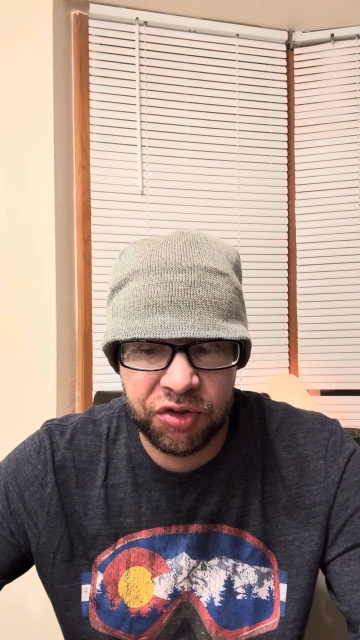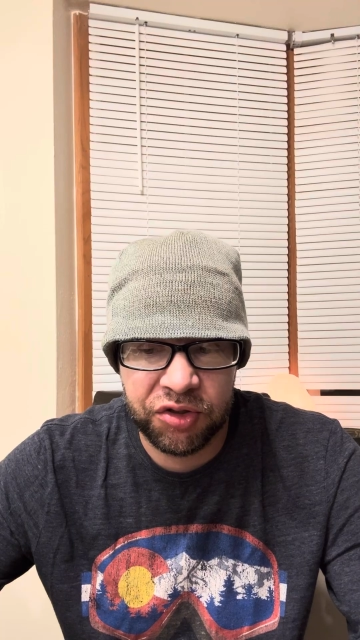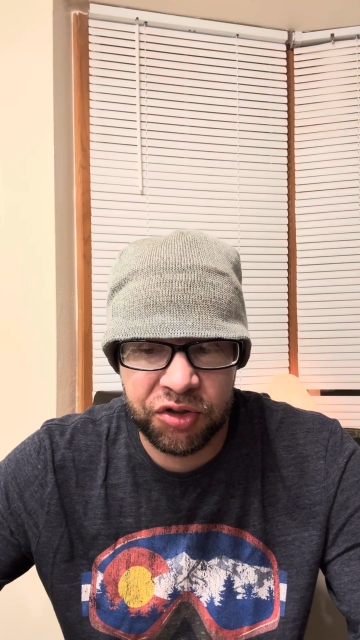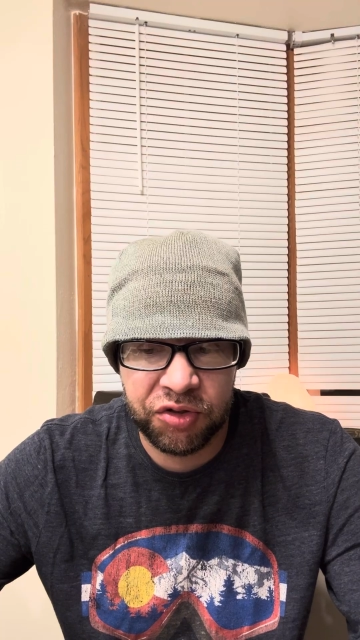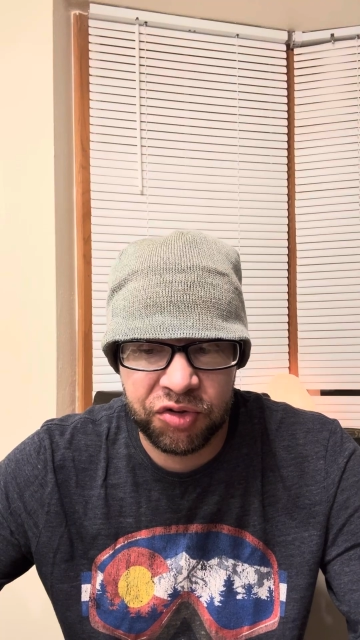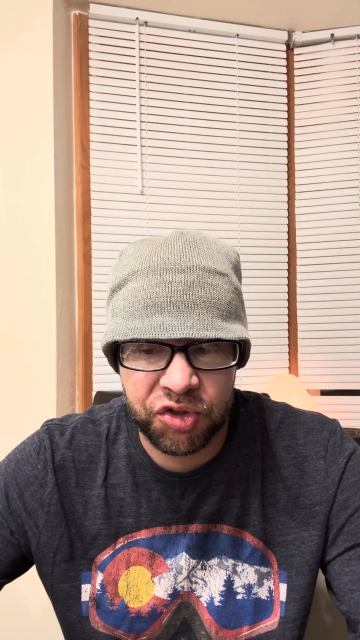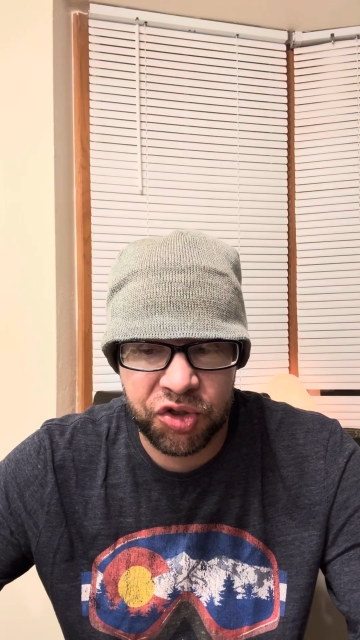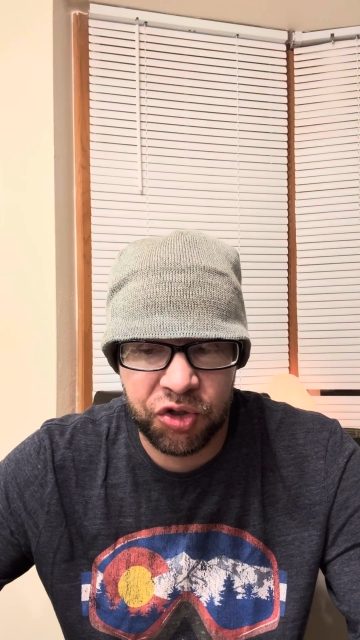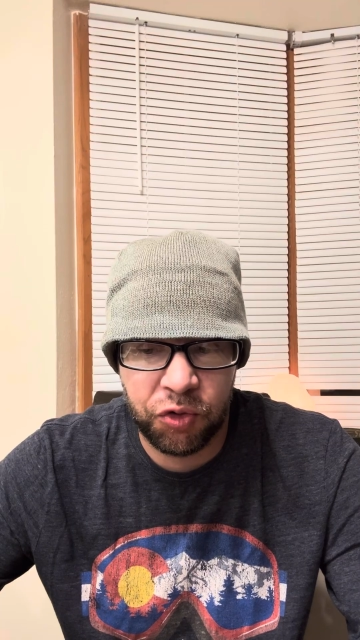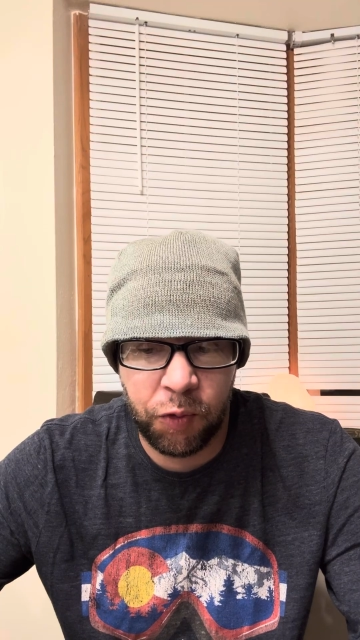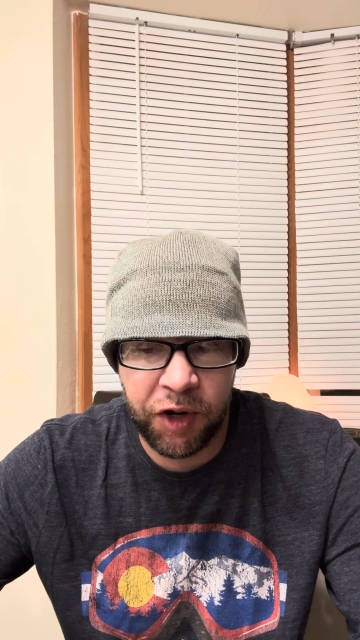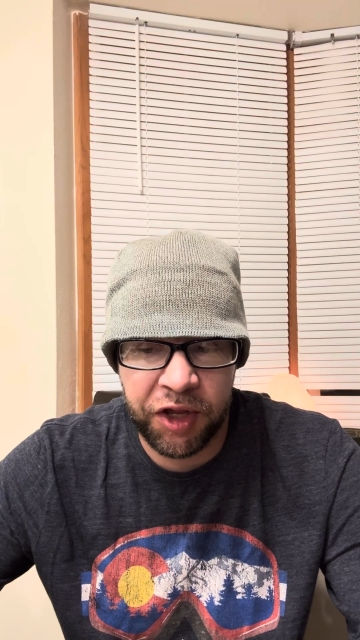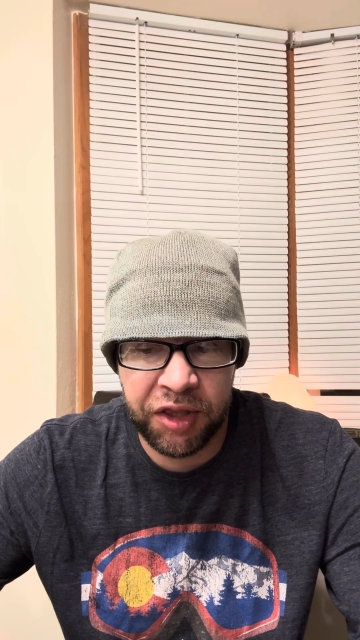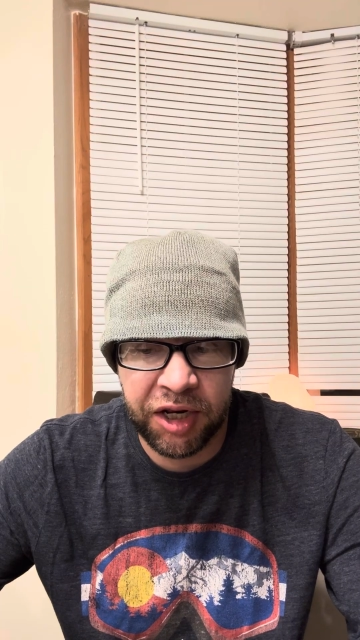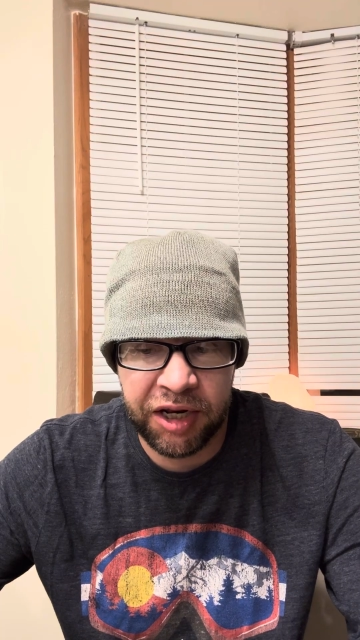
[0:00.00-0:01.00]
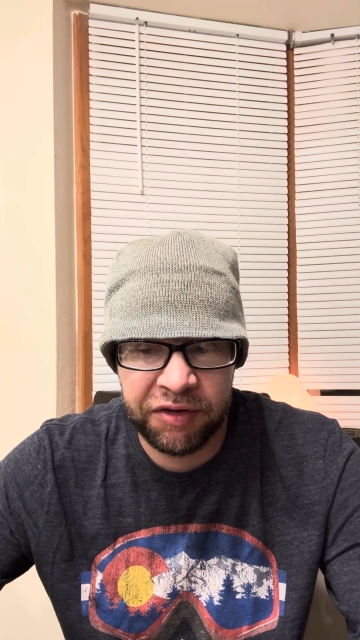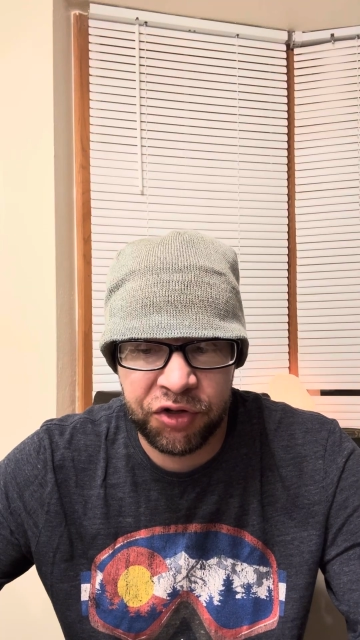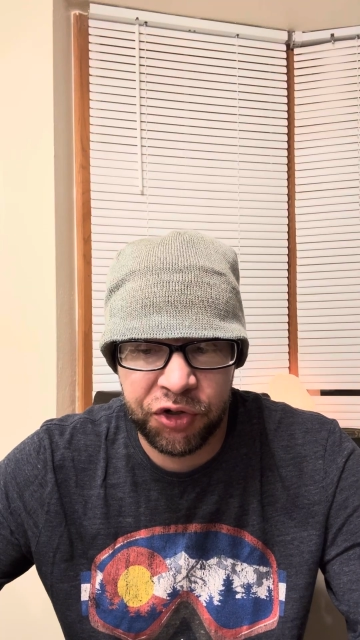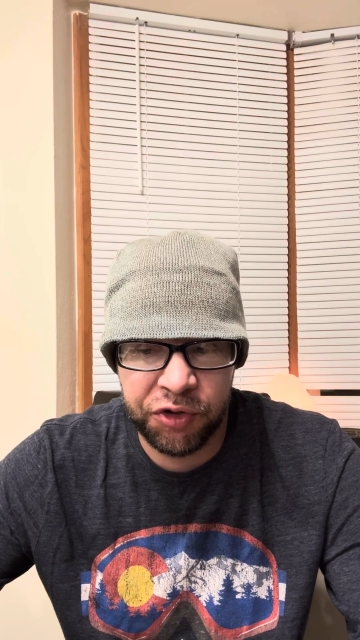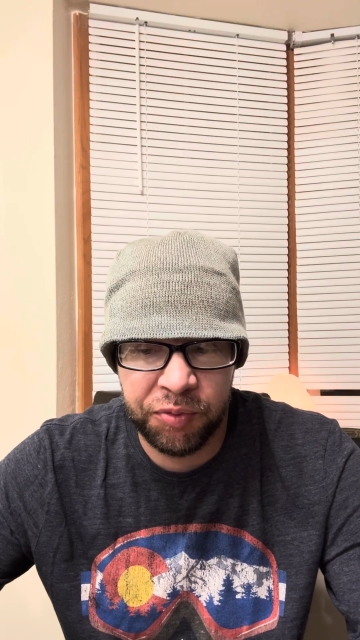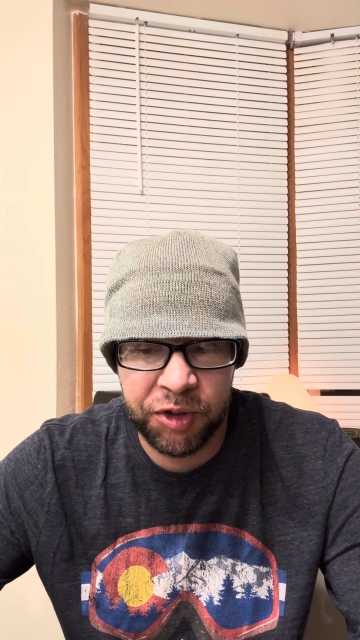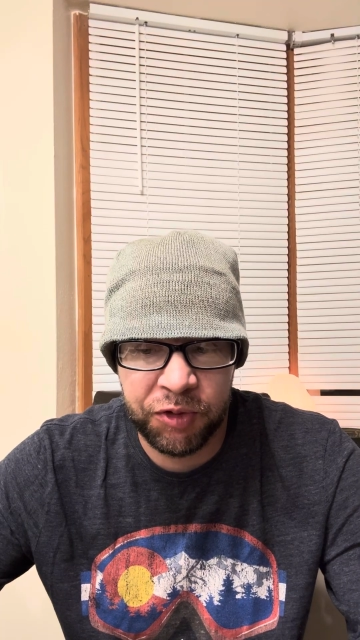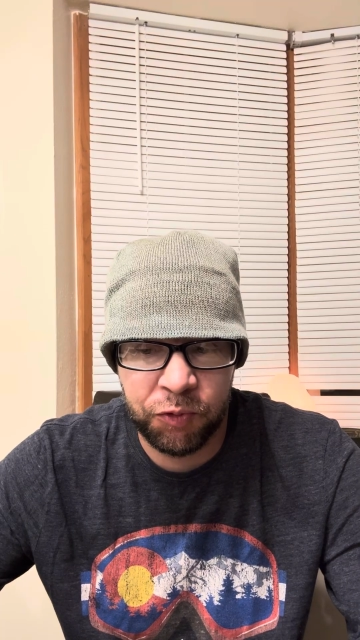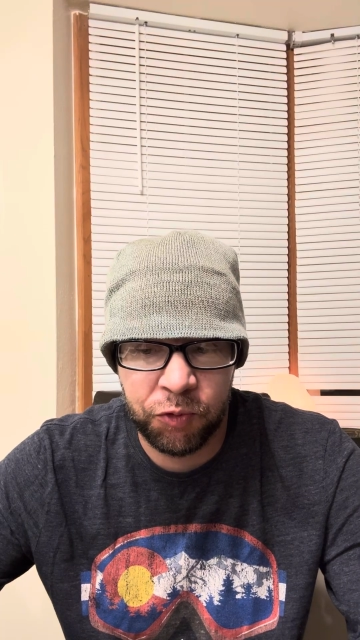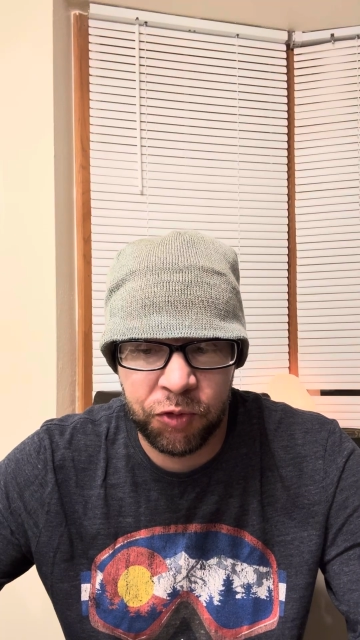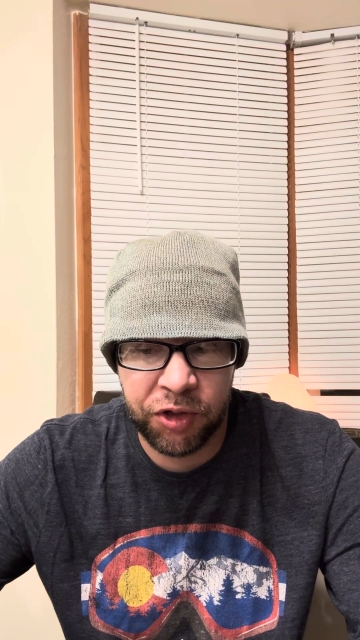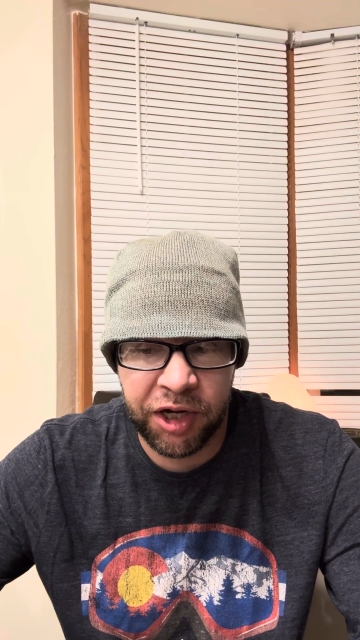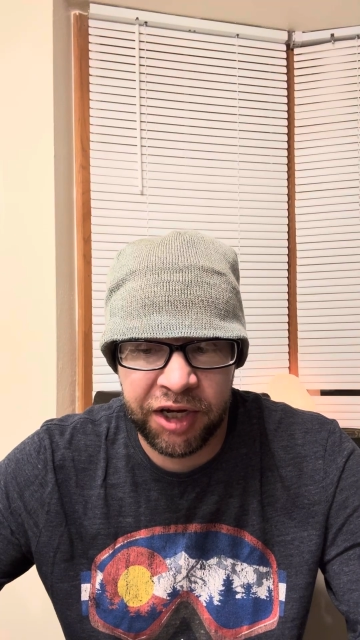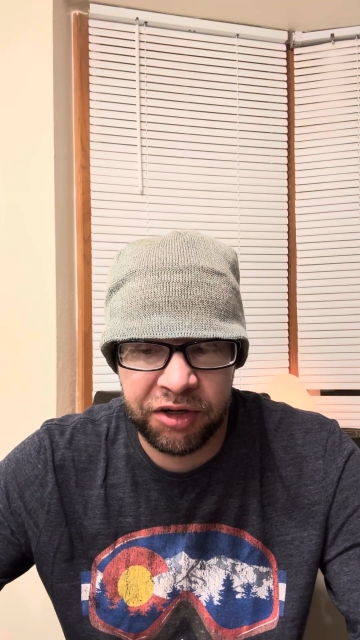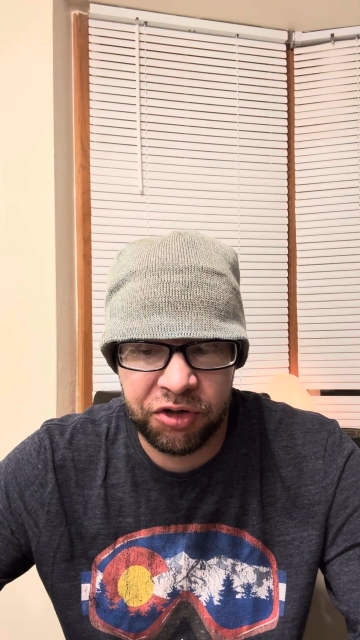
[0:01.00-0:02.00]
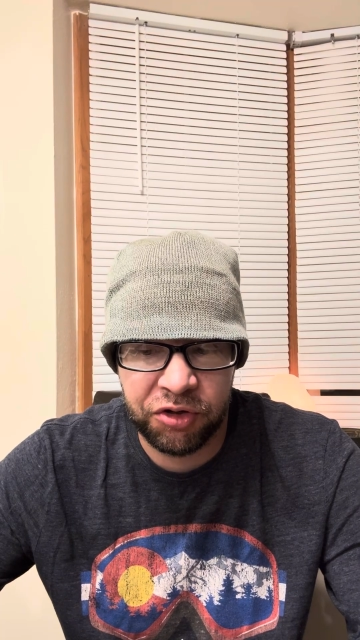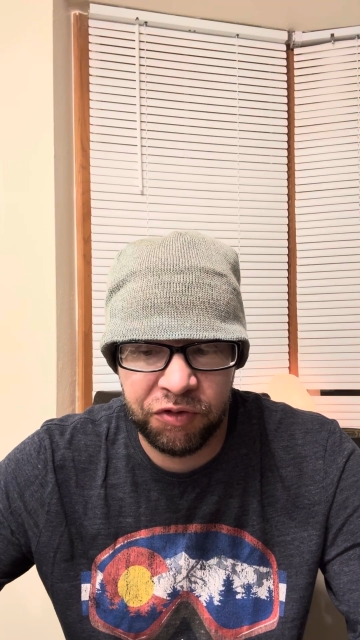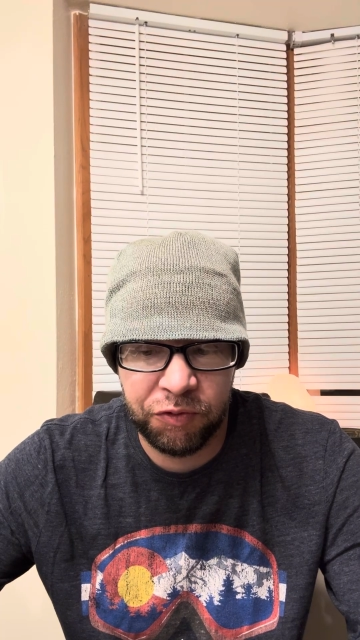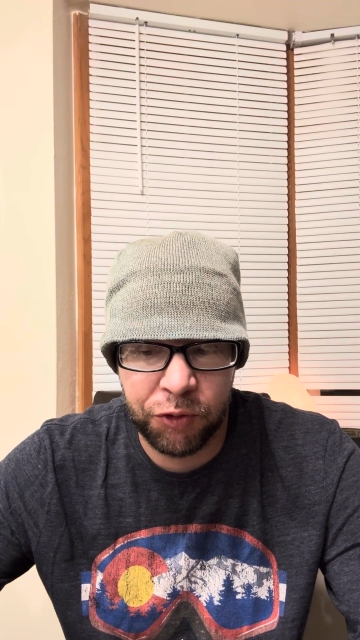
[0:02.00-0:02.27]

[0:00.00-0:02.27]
There's no way that I could have